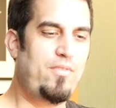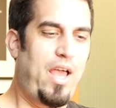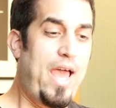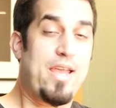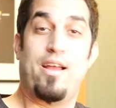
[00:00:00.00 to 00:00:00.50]

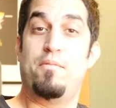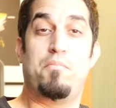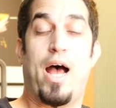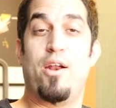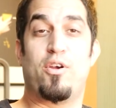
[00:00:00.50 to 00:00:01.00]
Hey,
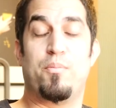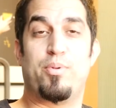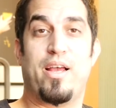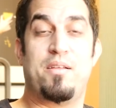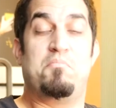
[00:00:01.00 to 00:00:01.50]
I don't
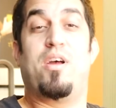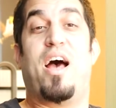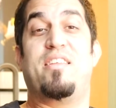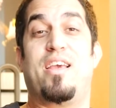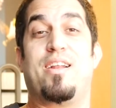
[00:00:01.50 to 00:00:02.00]
complain.
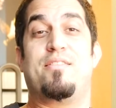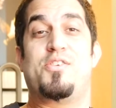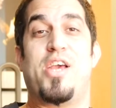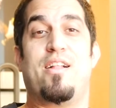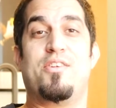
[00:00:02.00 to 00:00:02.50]
I take it as a
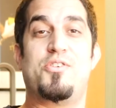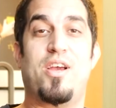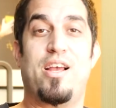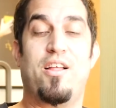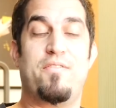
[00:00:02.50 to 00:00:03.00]
challenge.
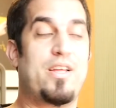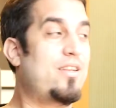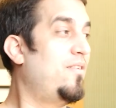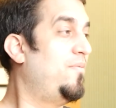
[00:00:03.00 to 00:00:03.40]
I love it.